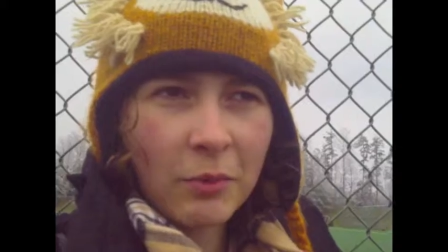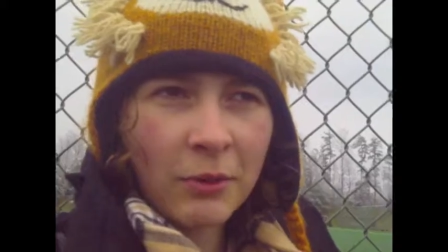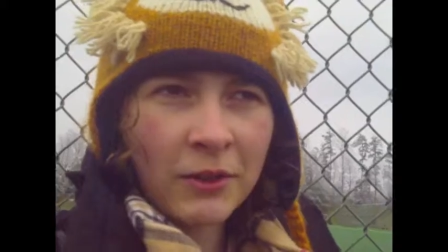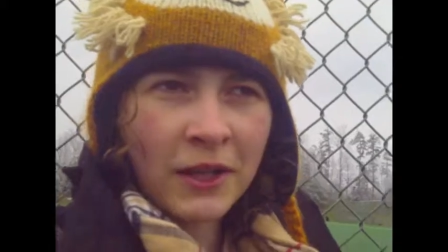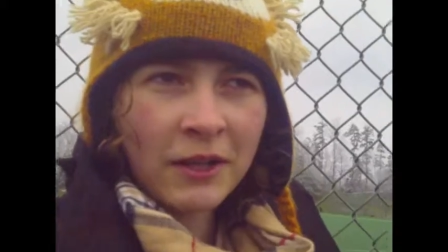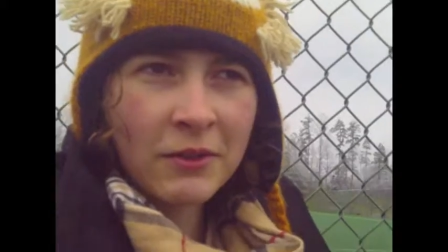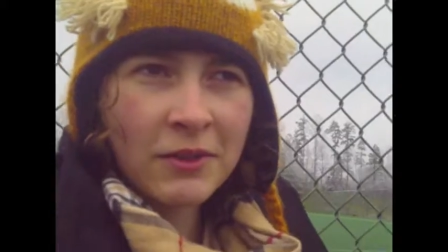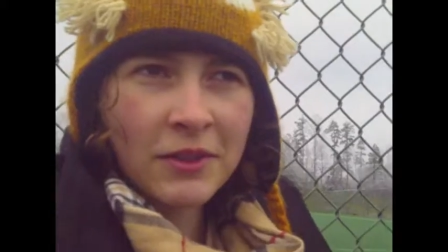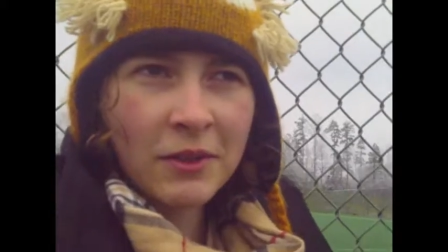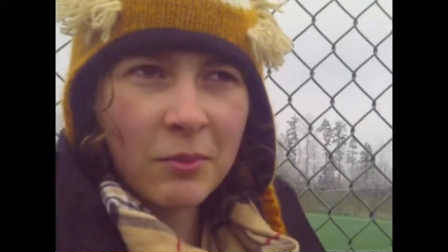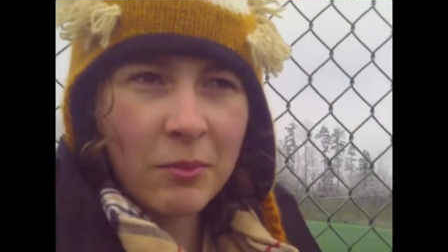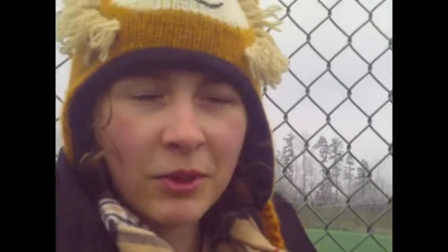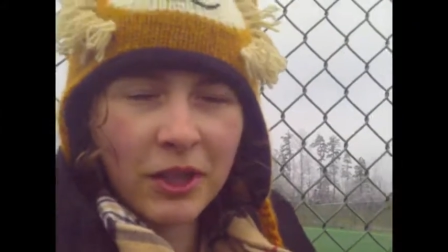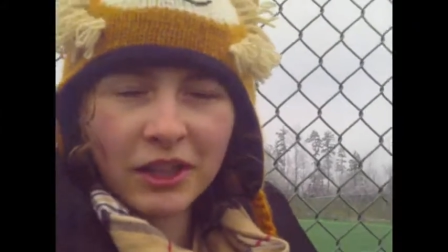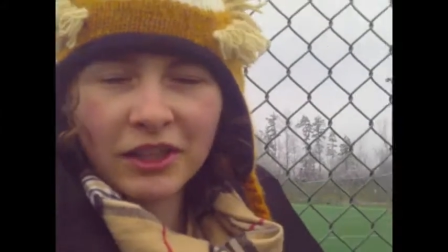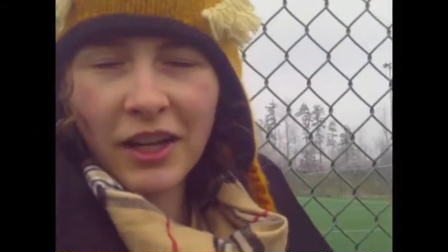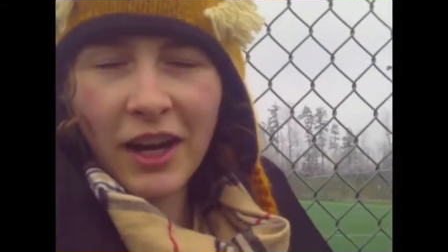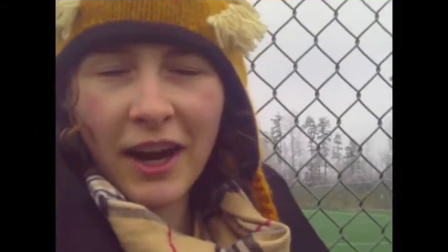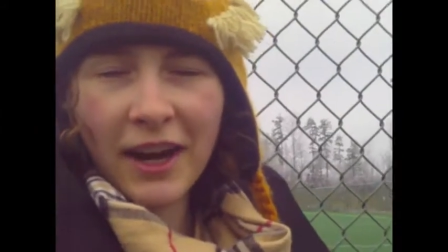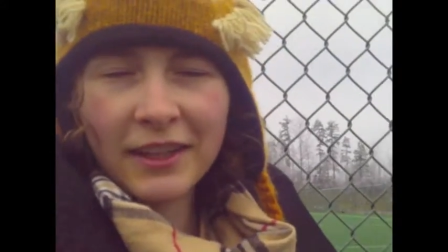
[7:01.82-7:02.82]
pronounce it,
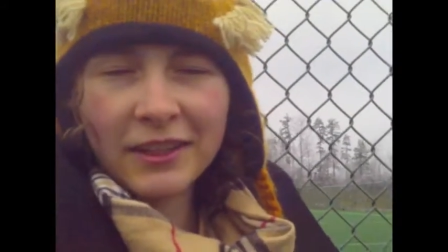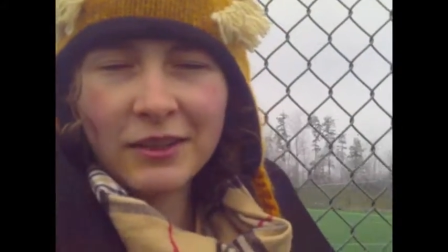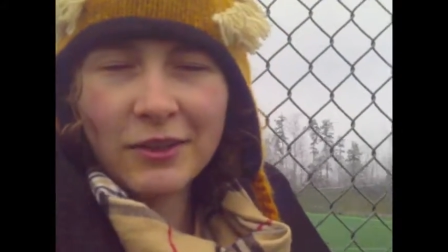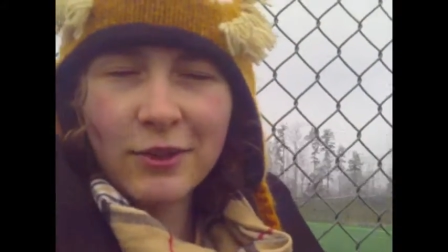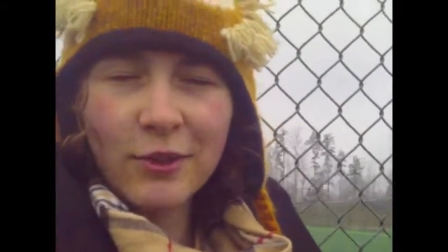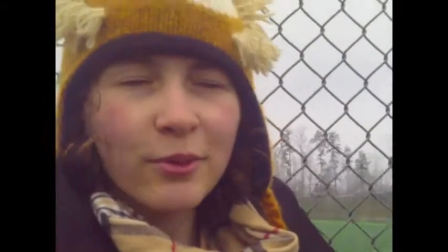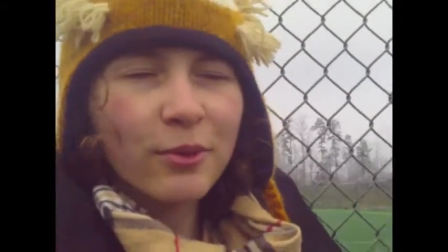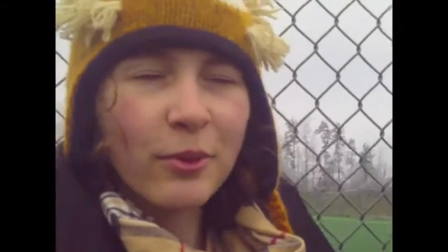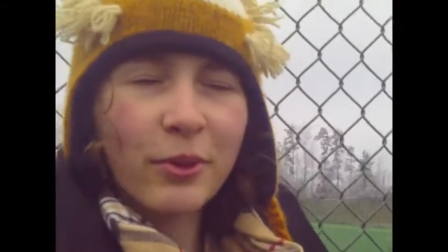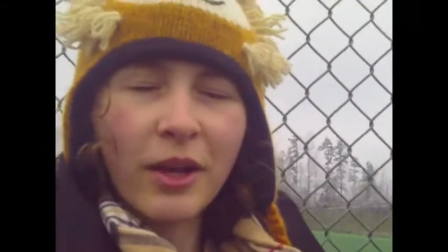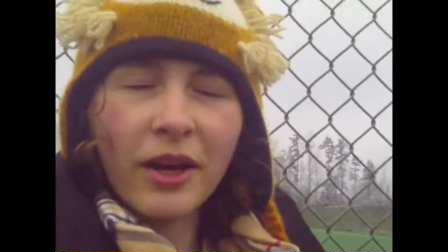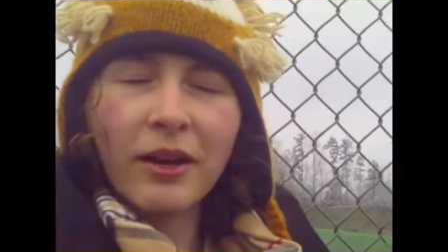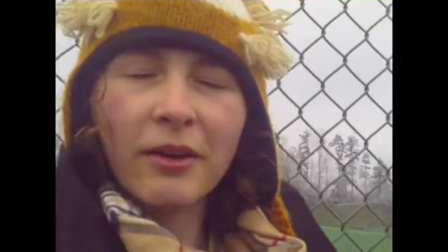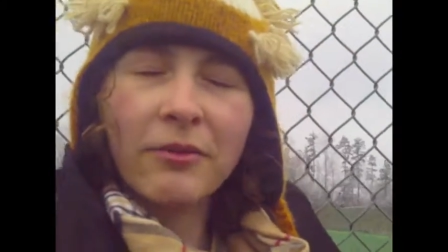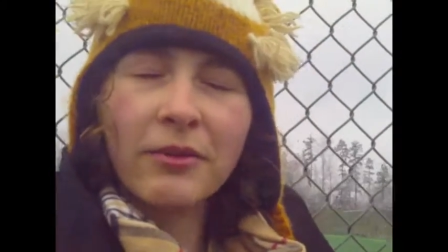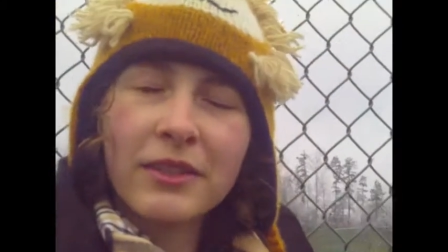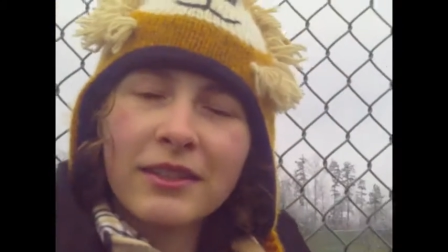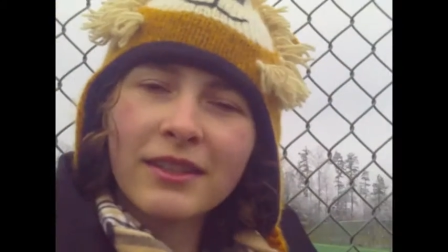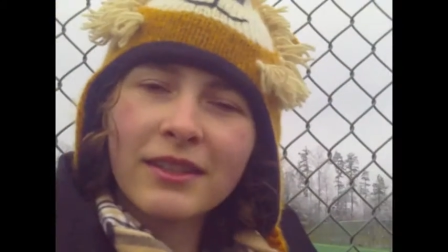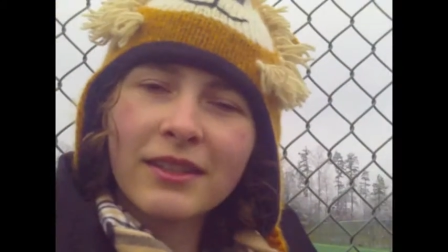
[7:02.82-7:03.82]
but I do love
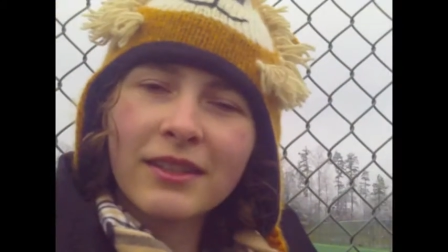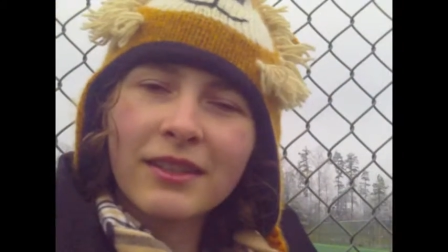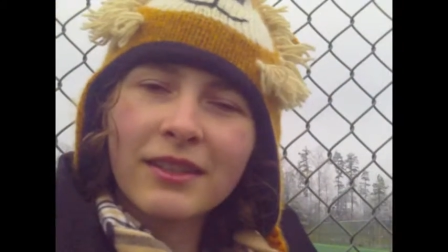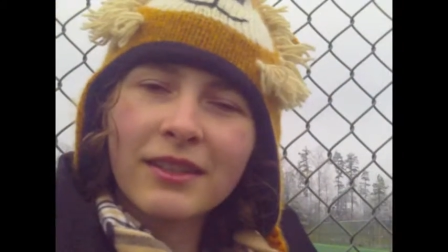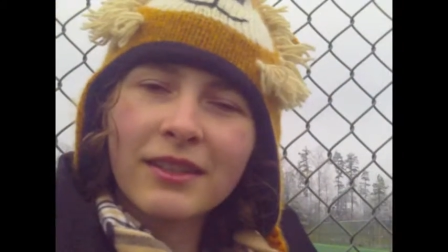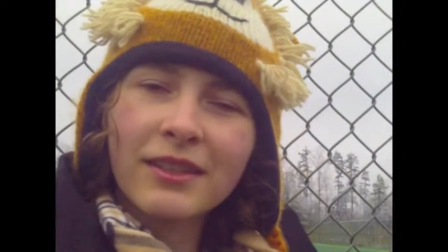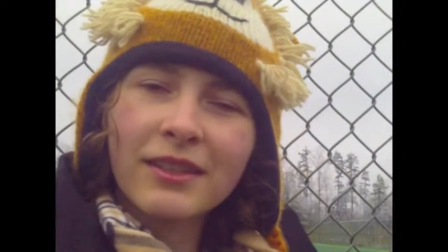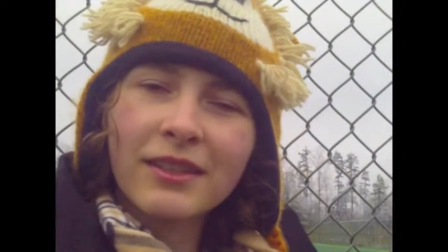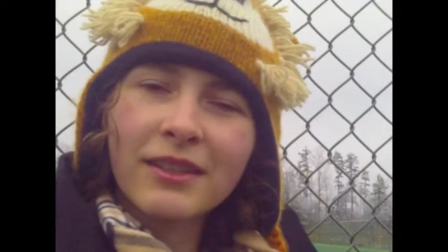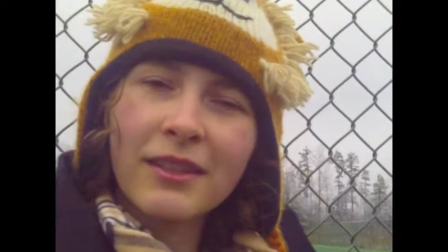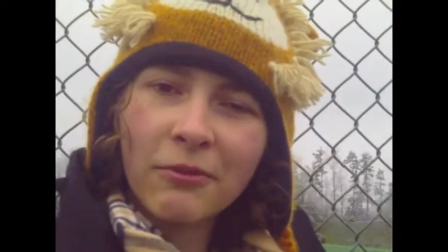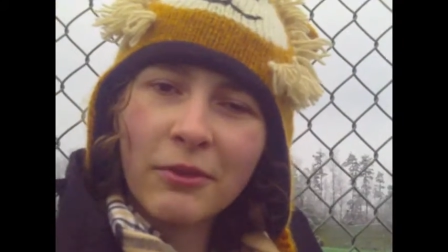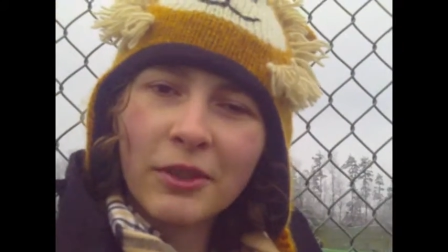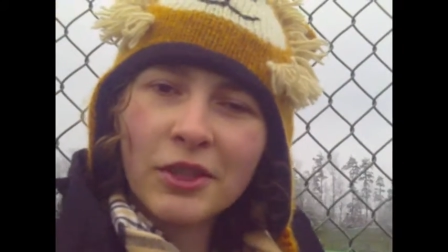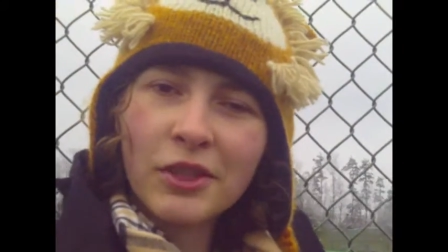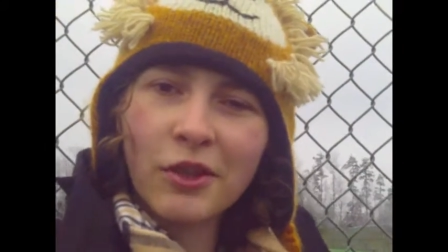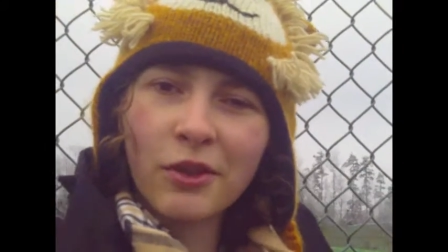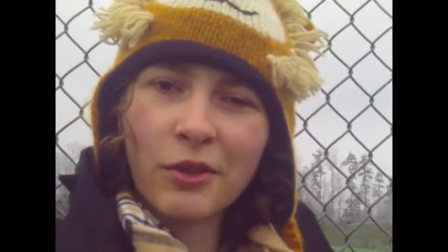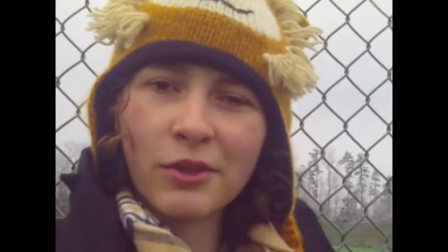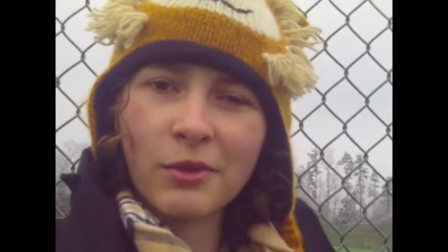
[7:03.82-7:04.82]
excuses to say
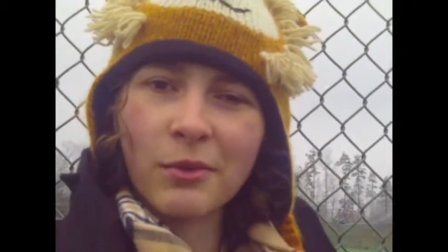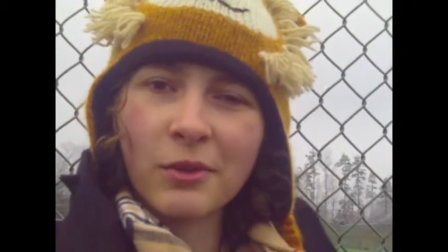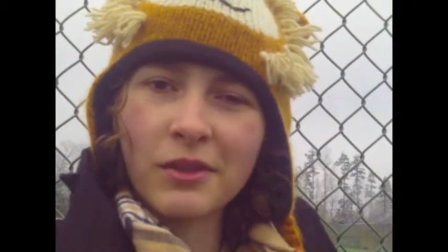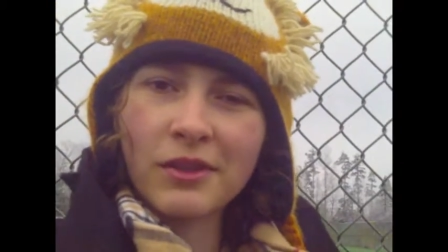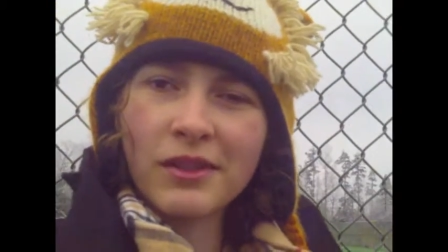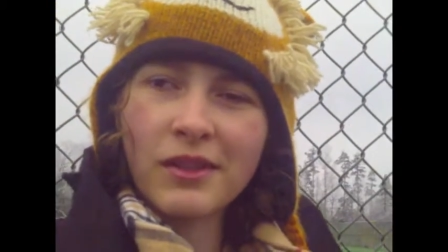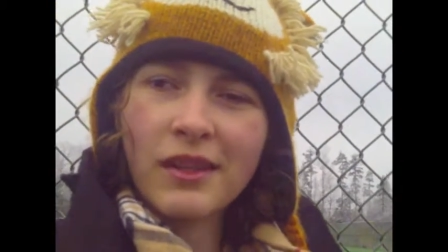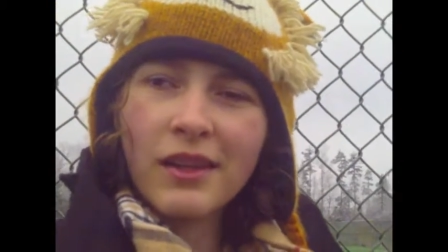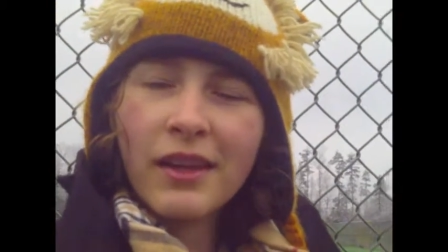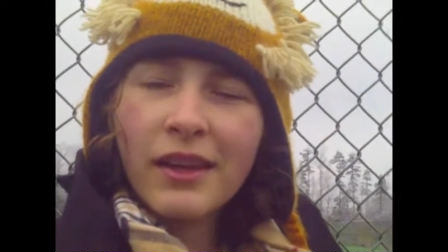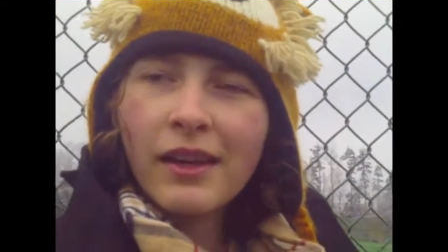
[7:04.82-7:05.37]
French curse words.